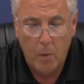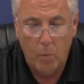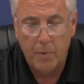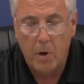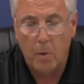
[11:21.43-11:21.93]

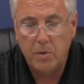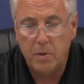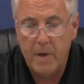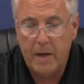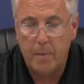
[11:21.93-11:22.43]
We were going
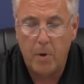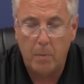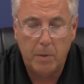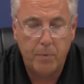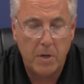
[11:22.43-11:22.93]
to make a
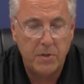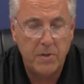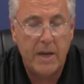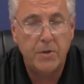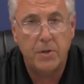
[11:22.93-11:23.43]
public
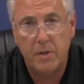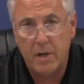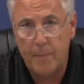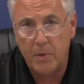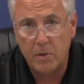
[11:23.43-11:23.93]
presentation to
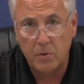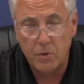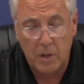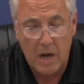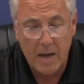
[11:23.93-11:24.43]
them at the
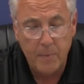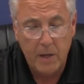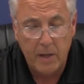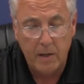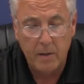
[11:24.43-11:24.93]
July
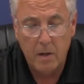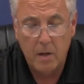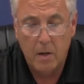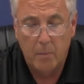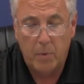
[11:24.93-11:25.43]
meeting,
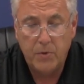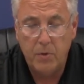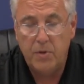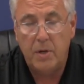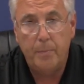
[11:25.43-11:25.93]
but
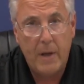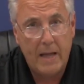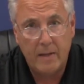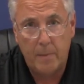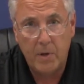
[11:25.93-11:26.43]
due to the
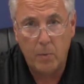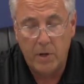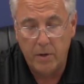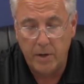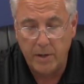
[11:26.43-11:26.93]
pandemic
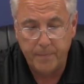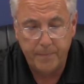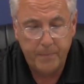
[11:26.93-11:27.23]
we couldn't.